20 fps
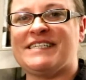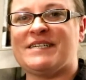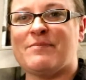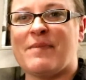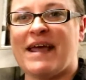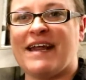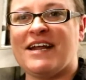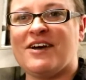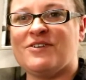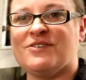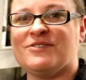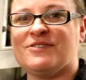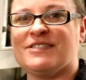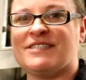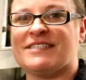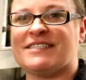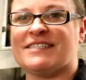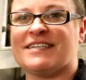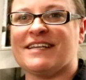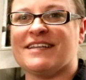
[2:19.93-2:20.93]
tomatoes,
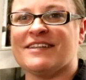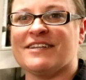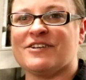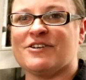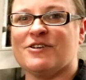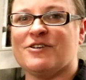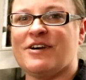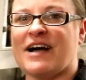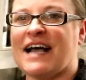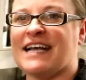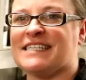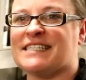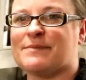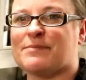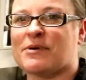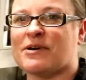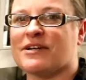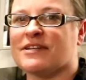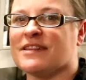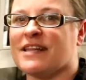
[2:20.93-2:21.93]
a little
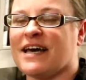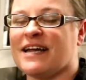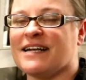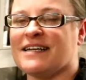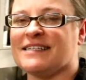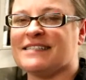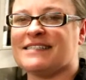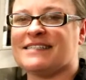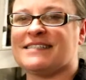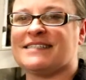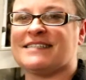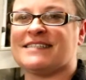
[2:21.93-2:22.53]
iceberg lettuce,